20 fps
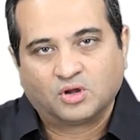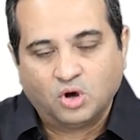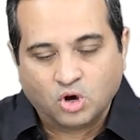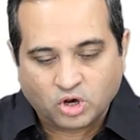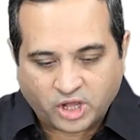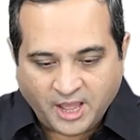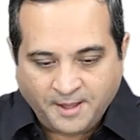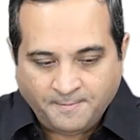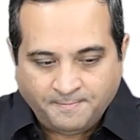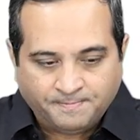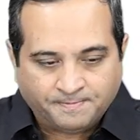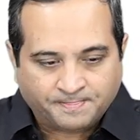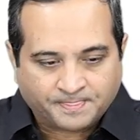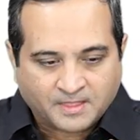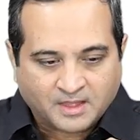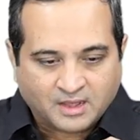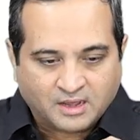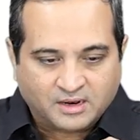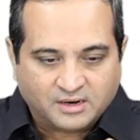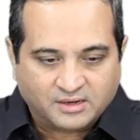Okay.
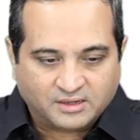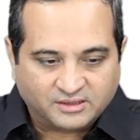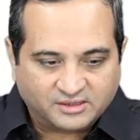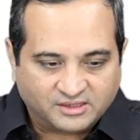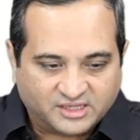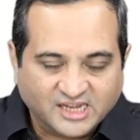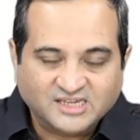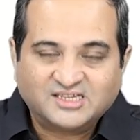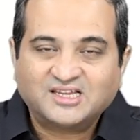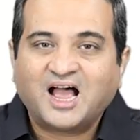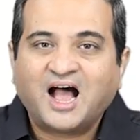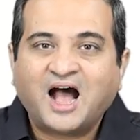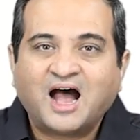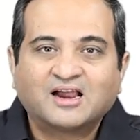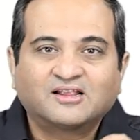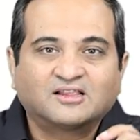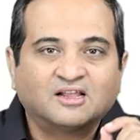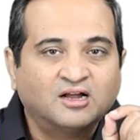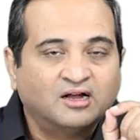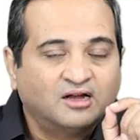These
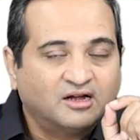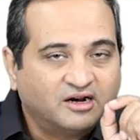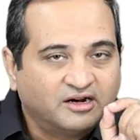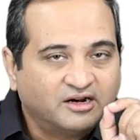are the